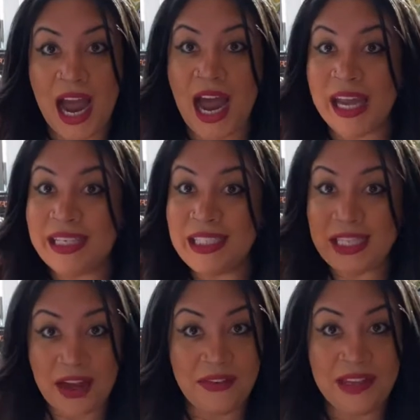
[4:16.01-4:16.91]
I
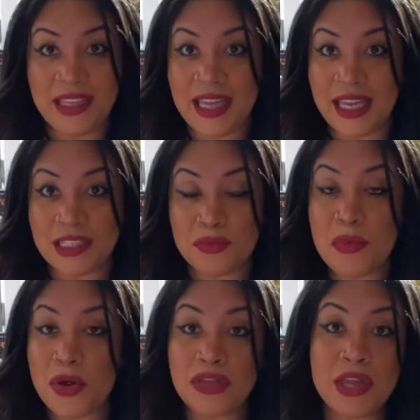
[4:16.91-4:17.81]
definitely think it's
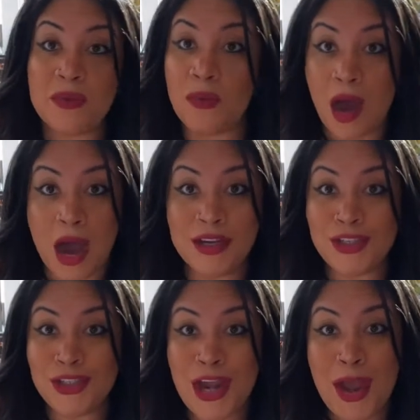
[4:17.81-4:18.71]
worthy
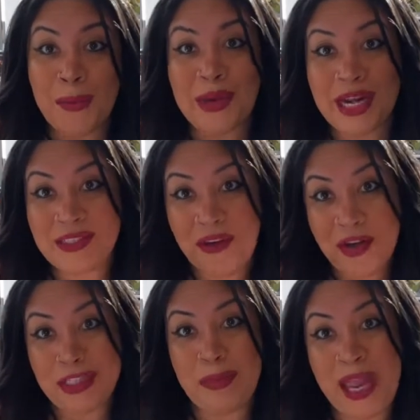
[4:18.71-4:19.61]
watch, but as
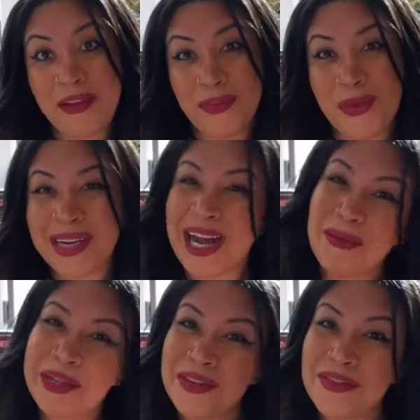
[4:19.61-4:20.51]
far as paying for it, I
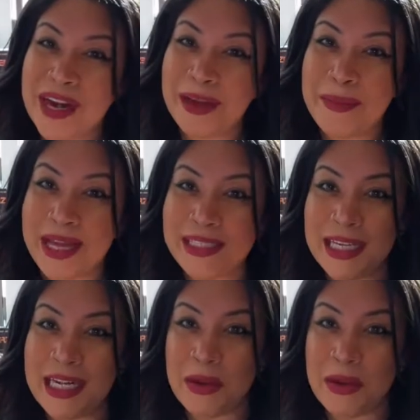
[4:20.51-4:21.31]
wouldn't recommend it.